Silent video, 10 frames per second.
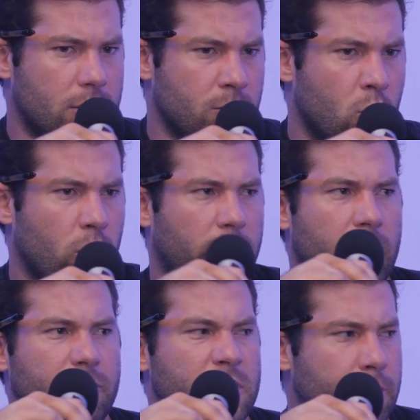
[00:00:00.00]
more
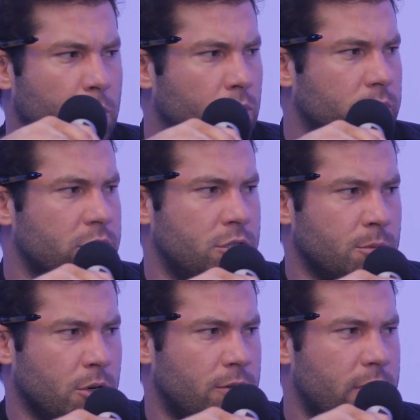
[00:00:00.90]
kind of typical
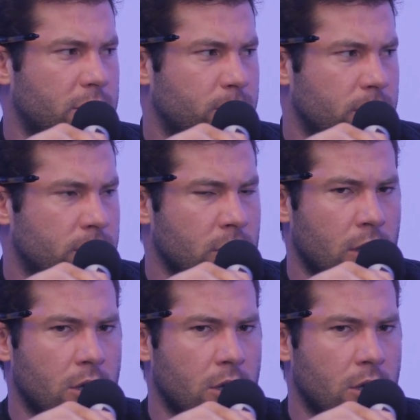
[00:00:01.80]
consumer investments.